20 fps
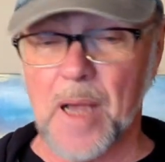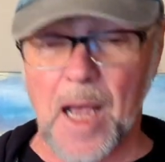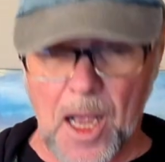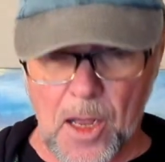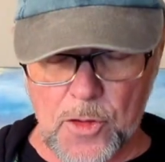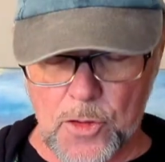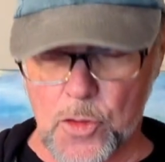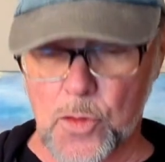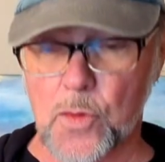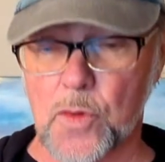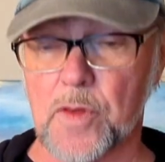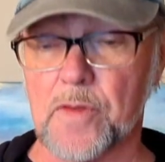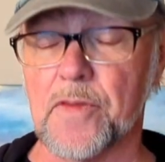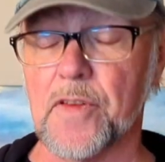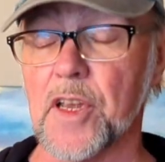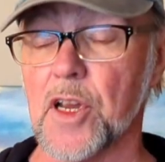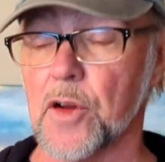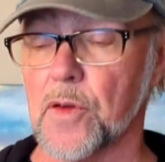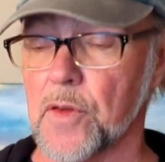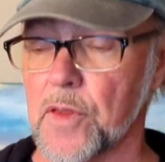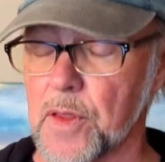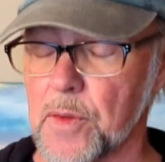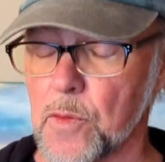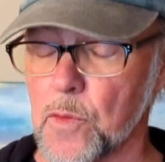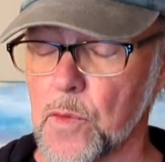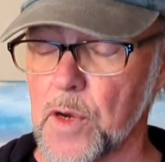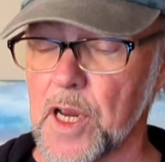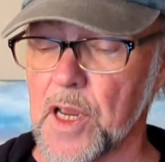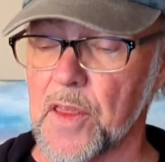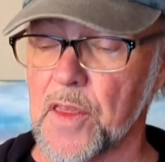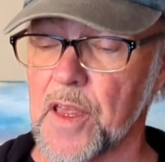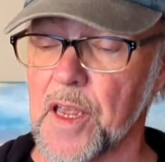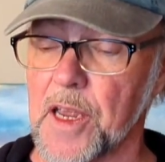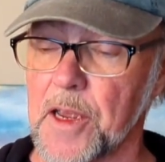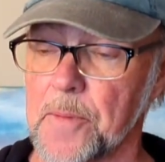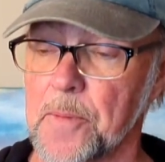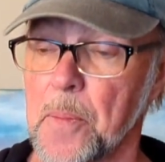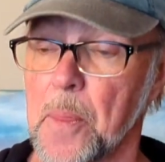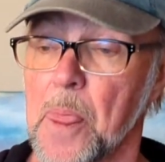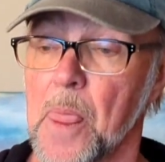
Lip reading: I'll do the finger ring thing,